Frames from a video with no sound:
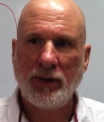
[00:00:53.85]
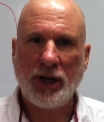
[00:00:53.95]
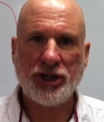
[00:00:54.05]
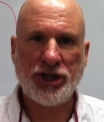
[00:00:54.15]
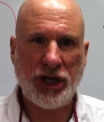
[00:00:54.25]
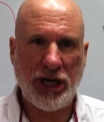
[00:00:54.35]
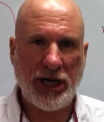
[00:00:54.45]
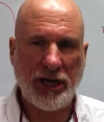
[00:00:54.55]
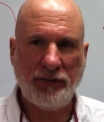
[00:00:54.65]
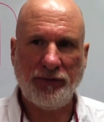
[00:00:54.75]

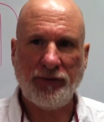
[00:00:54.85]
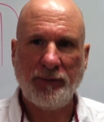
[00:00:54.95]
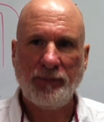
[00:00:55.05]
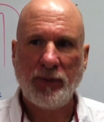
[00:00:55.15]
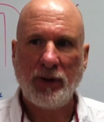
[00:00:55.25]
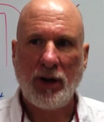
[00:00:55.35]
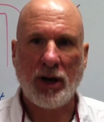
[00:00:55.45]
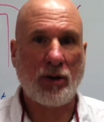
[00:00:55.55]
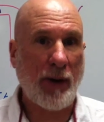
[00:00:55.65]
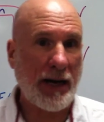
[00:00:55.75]
achieve
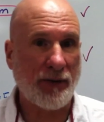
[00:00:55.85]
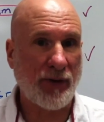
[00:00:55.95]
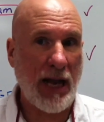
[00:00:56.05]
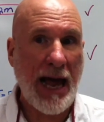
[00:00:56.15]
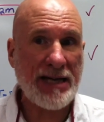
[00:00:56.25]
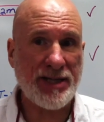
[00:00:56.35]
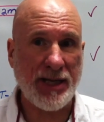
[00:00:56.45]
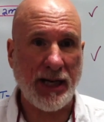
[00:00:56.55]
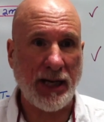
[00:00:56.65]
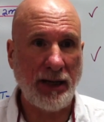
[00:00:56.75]
a greater
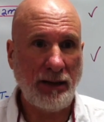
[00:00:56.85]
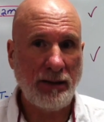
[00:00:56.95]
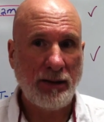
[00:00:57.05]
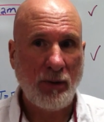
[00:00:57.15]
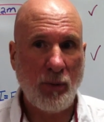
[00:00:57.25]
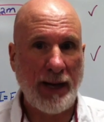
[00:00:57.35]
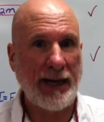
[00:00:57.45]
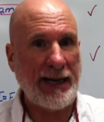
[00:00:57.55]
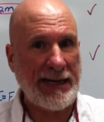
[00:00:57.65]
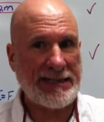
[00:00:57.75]
velocity when
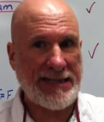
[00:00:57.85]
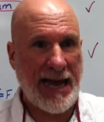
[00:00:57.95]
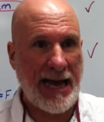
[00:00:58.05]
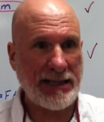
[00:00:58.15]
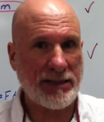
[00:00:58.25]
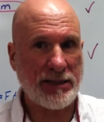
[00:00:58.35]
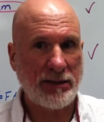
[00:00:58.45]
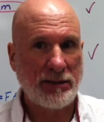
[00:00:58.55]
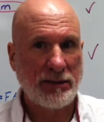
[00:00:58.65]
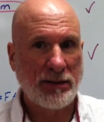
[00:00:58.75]
it hits that
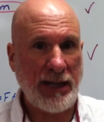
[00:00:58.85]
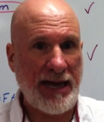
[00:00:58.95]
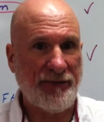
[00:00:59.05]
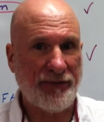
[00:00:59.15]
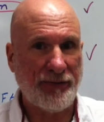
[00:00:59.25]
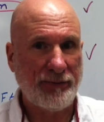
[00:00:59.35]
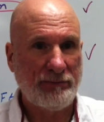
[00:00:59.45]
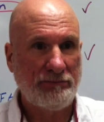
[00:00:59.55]
cliff.